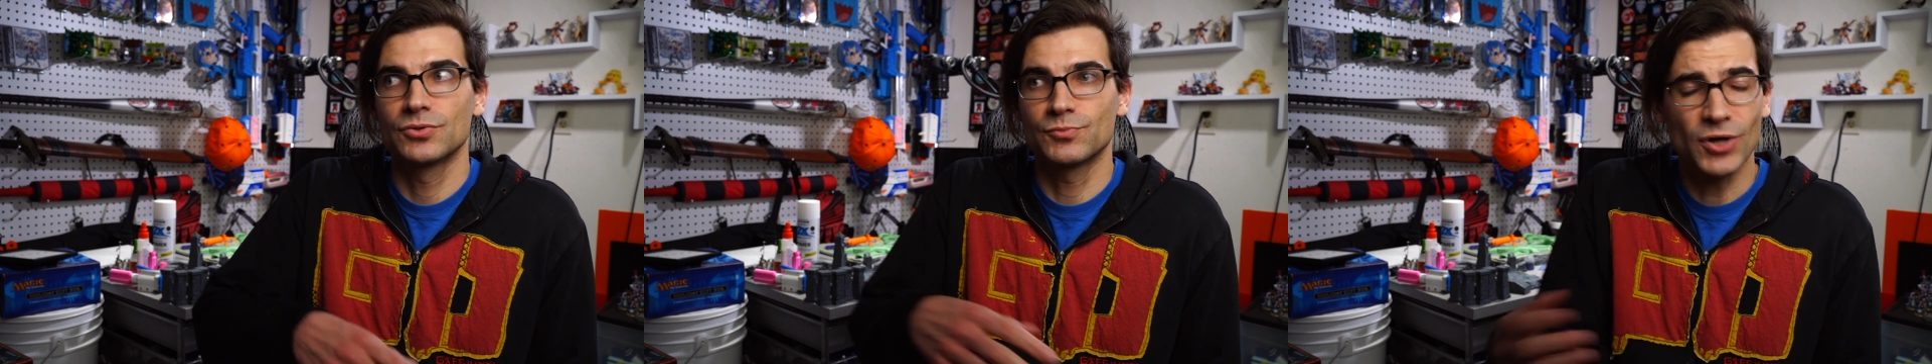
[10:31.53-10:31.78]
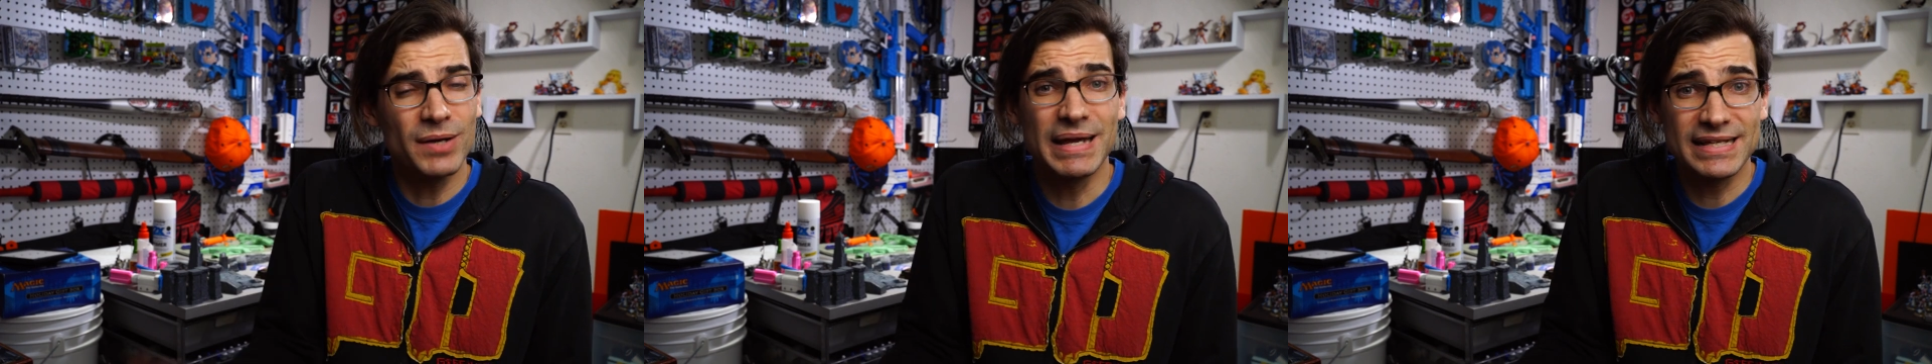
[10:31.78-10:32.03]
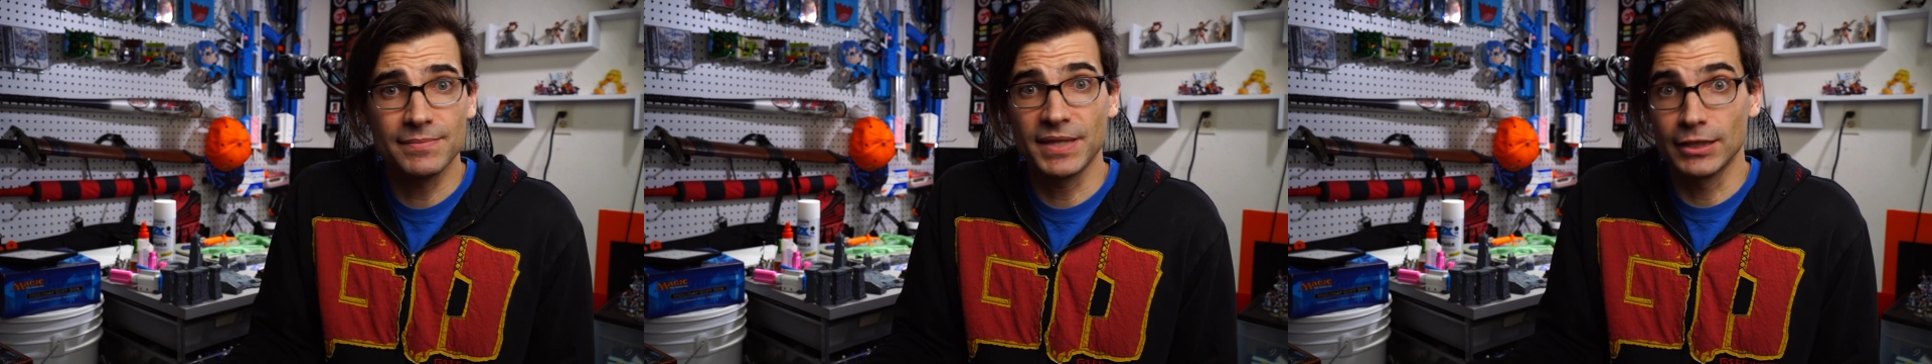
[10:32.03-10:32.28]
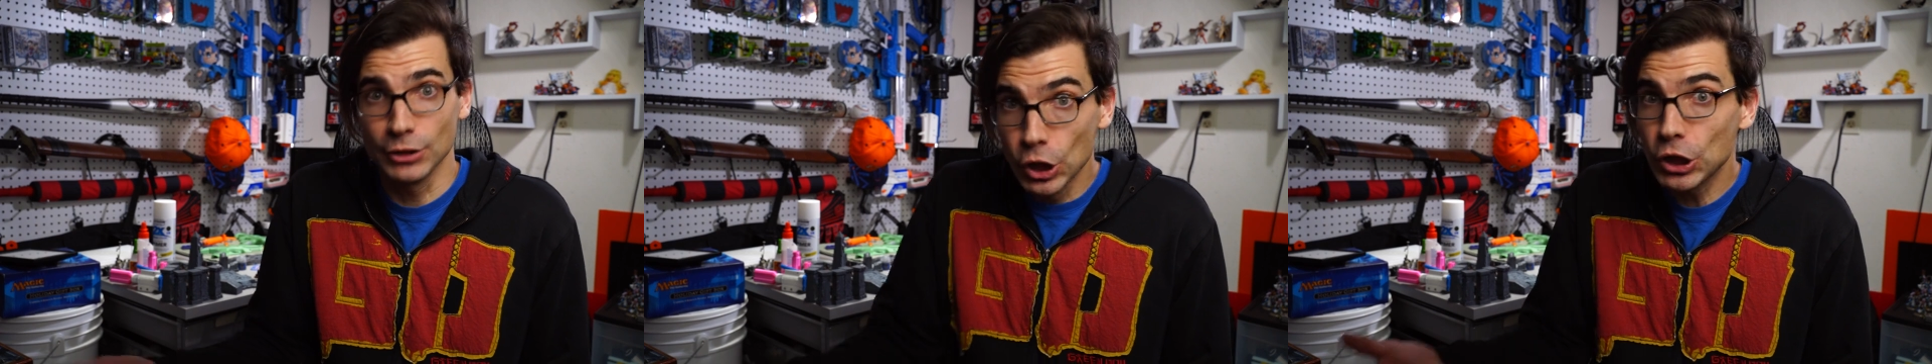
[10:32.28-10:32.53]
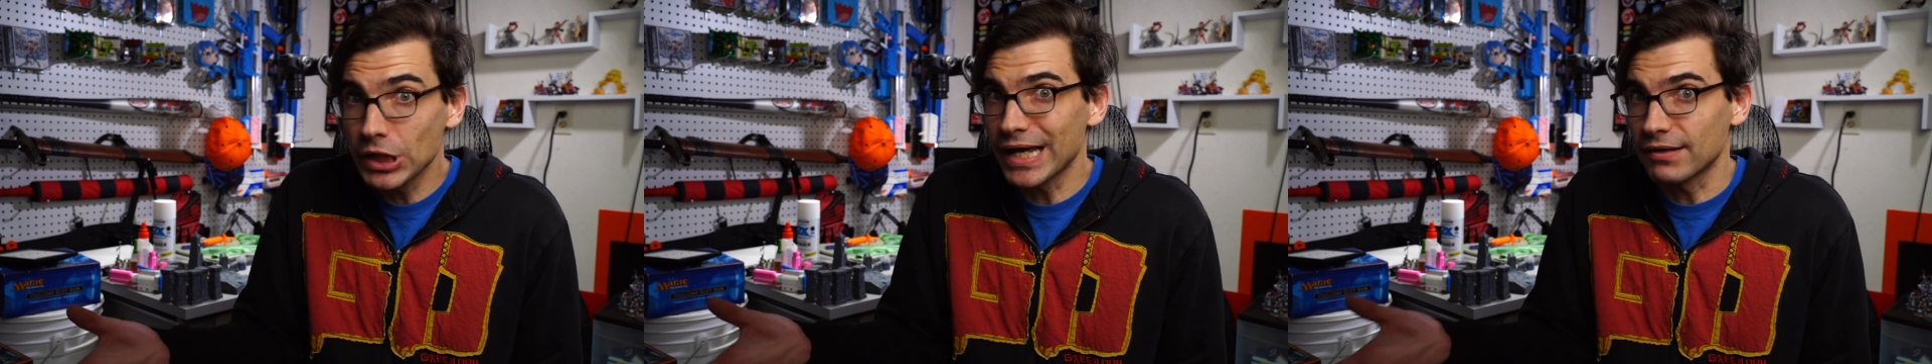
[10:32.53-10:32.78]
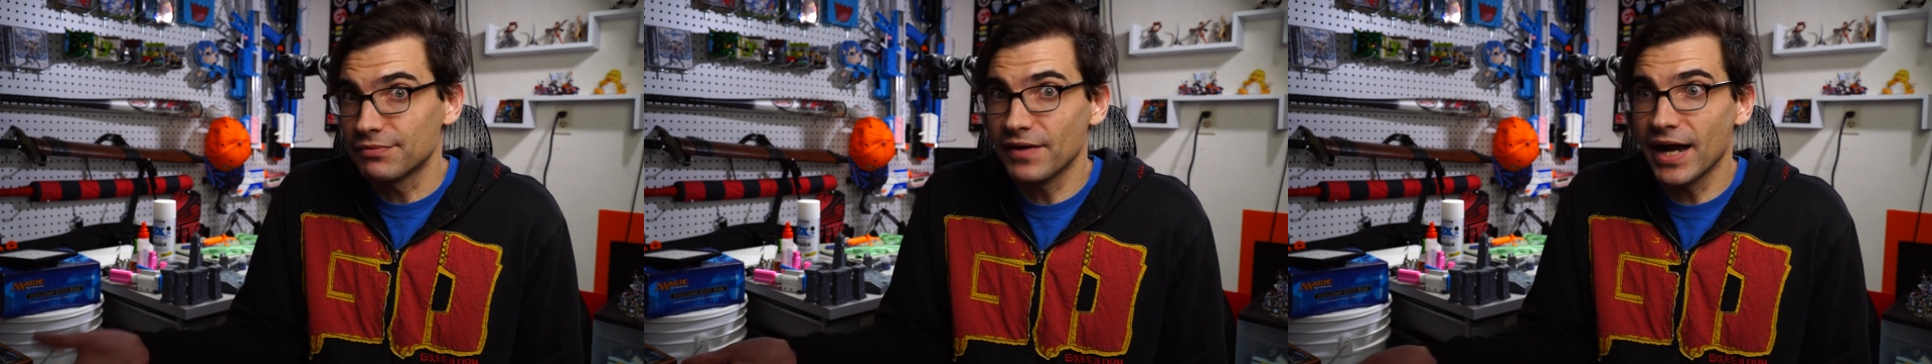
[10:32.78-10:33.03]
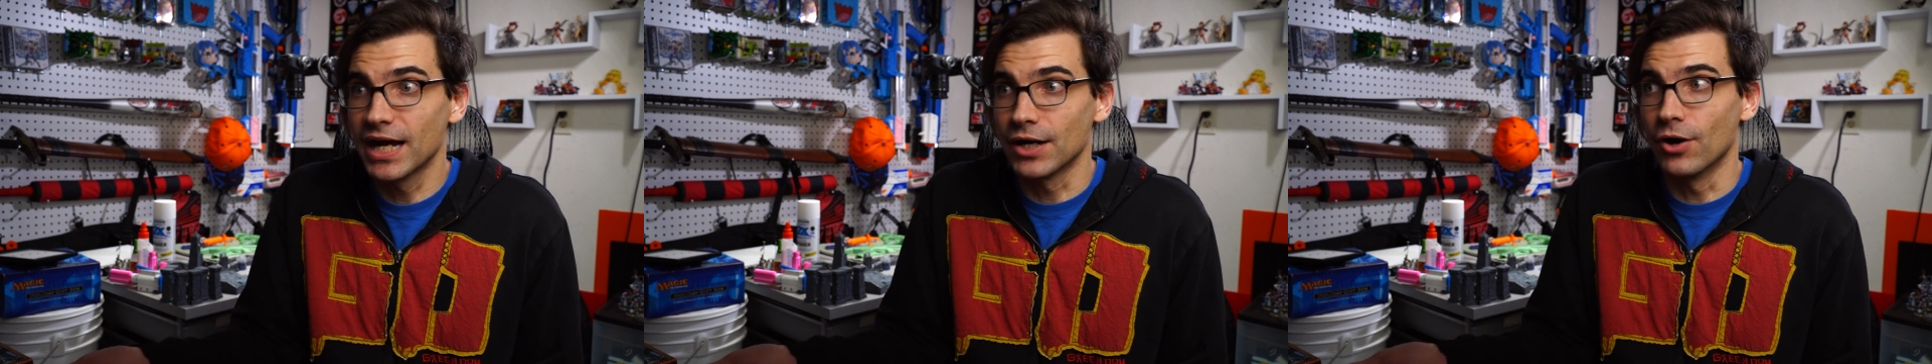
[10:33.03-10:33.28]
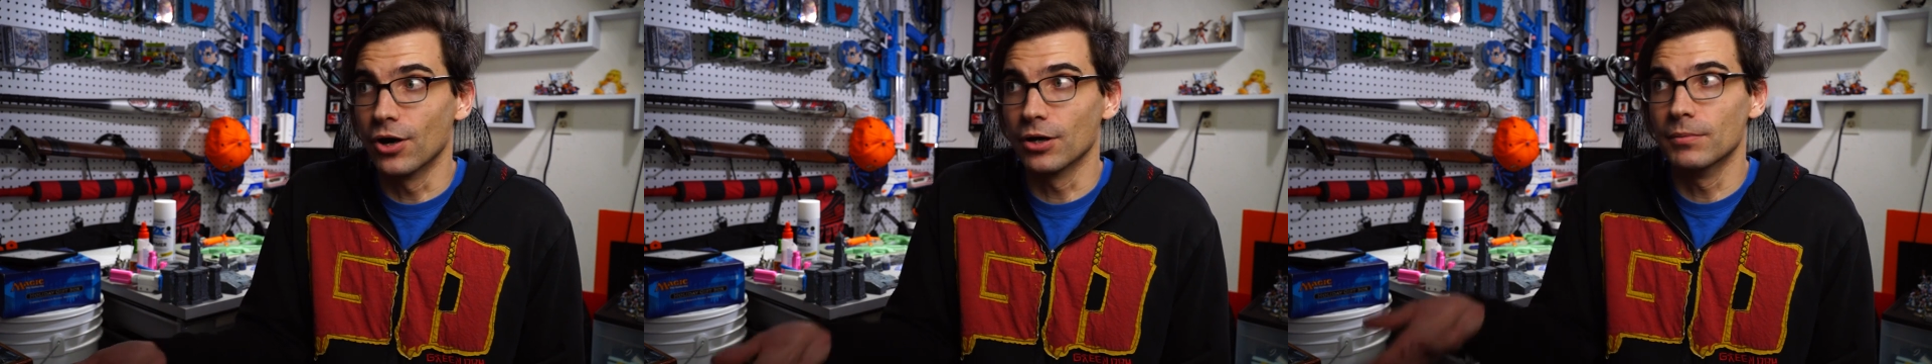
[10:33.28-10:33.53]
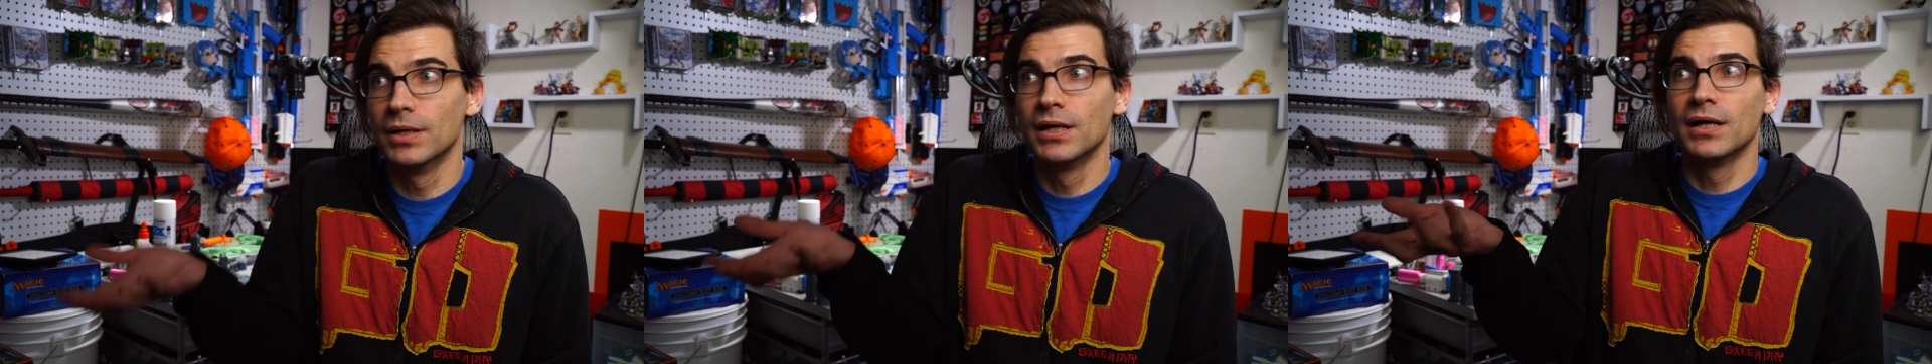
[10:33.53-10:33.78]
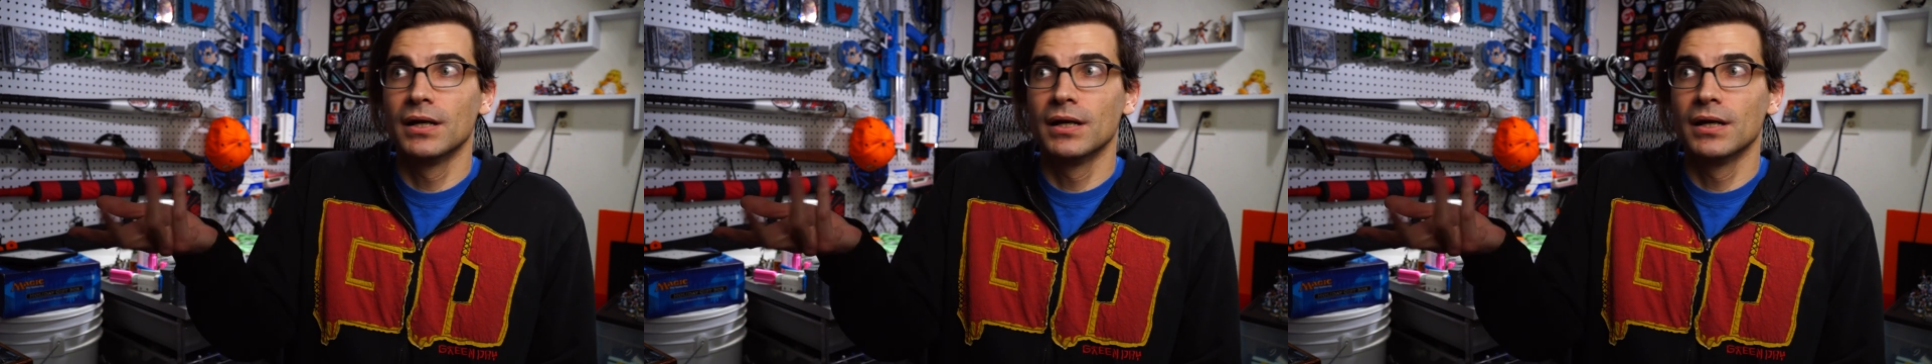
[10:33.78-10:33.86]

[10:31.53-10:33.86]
try and make something look like a firearm,